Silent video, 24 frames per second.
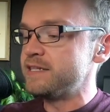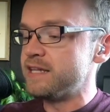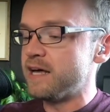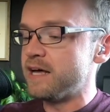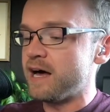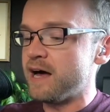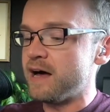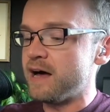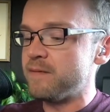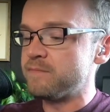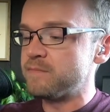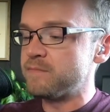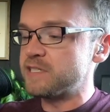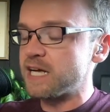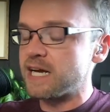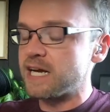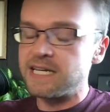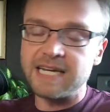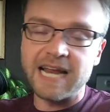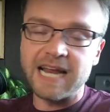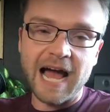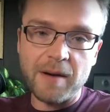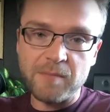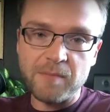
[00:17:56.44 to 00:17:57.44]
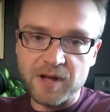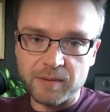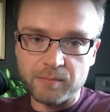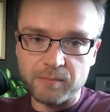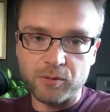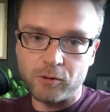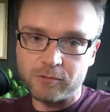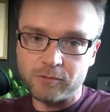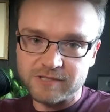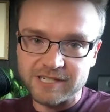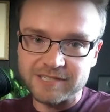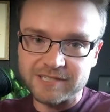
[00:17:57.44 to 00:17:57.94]
um, dynamic
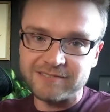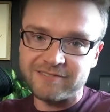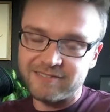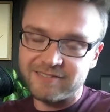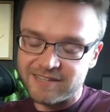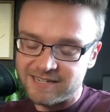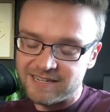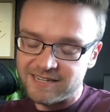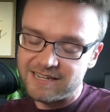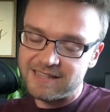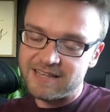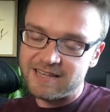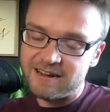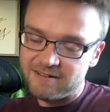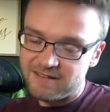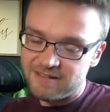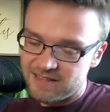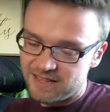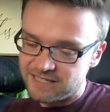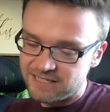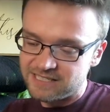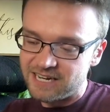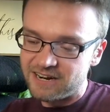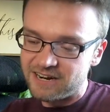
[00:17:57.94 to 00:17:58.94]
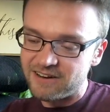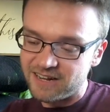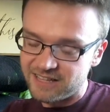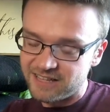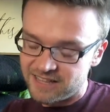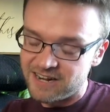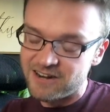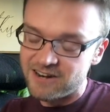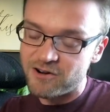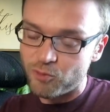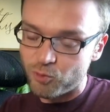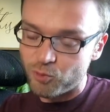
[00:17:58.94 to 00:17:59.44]
processing they did there. They sounded like
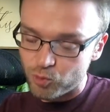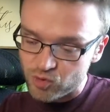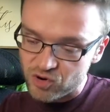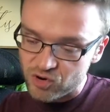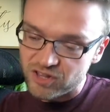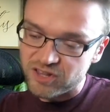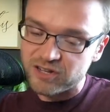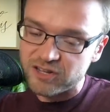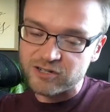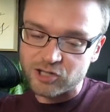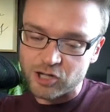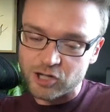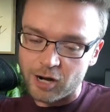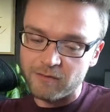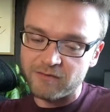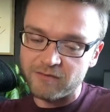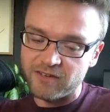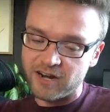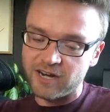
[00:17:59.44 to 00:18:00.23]
they did a really good job of